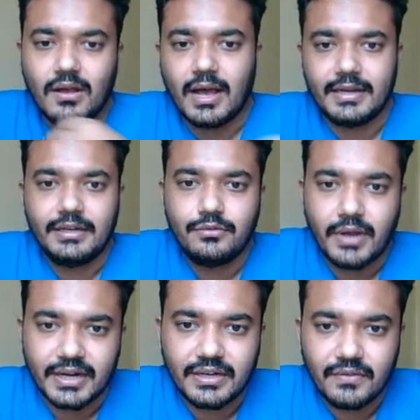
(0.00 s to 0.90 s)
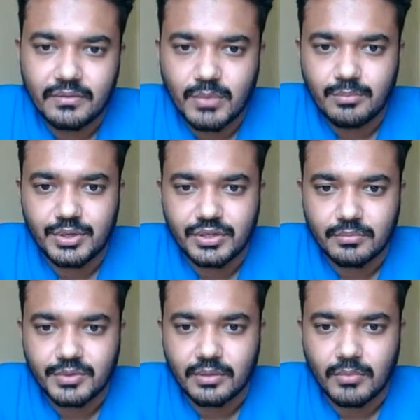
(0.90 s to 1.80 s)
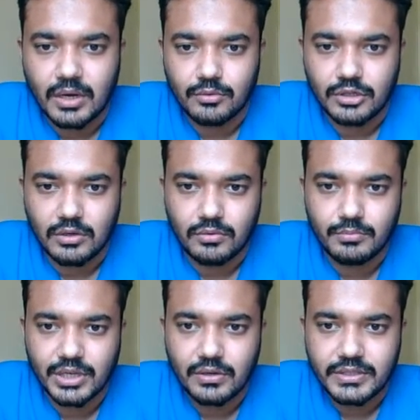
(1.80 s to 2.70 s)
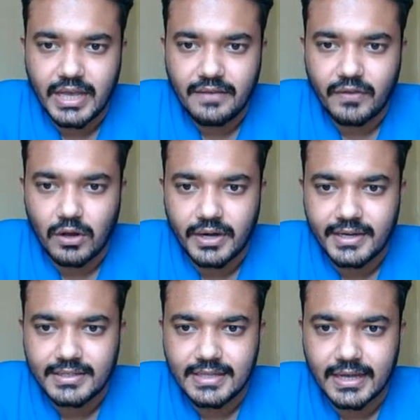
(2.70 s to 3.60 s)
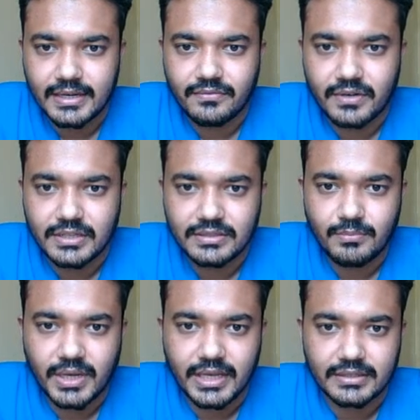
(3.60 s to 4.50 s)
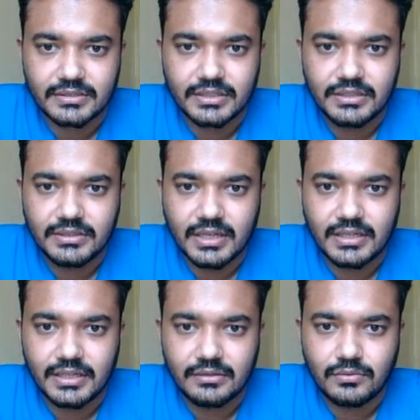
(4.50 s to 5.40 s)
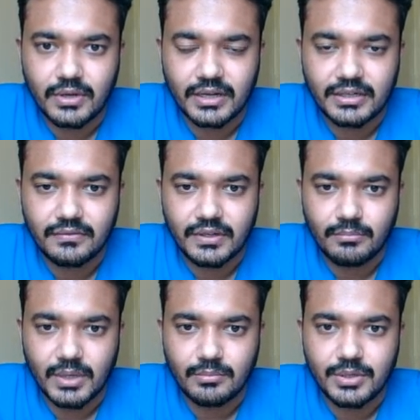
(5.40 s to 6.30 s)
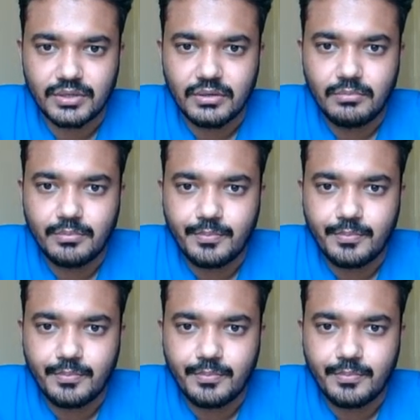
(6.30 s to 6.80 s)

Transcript: I need to activate my bishop somehow now because I have already sacrificed my exchange. I need to activate my bishop.